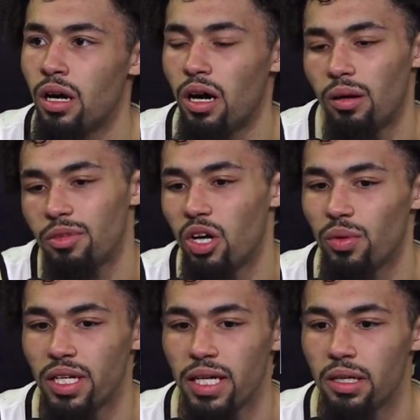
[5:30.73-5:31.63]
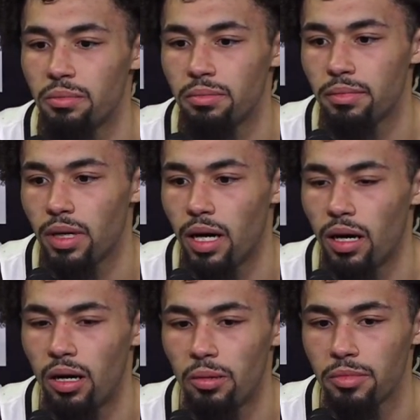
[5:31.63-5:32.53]
You know, we need him.
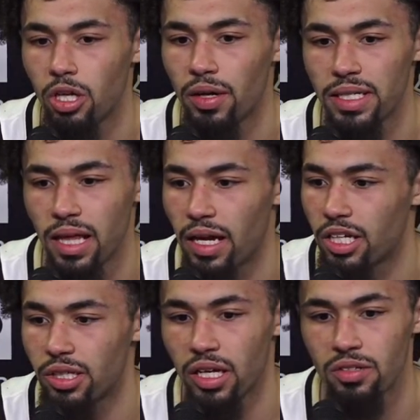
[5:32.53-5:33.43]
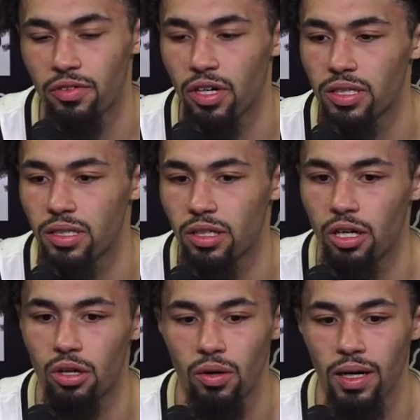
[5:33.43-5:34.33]
You know, he does a lot of good things for us, you
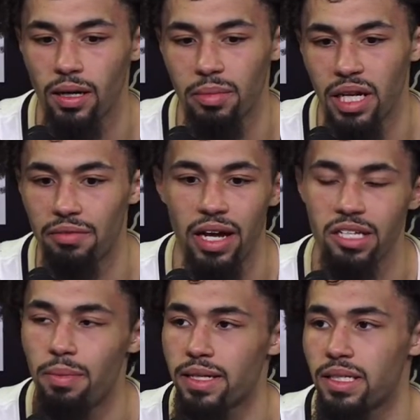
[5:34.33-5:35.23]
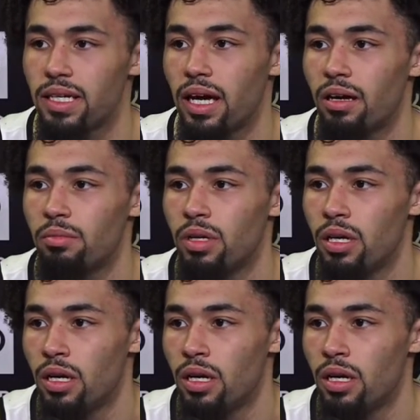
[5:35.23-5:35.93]
know, in every aspect of the game.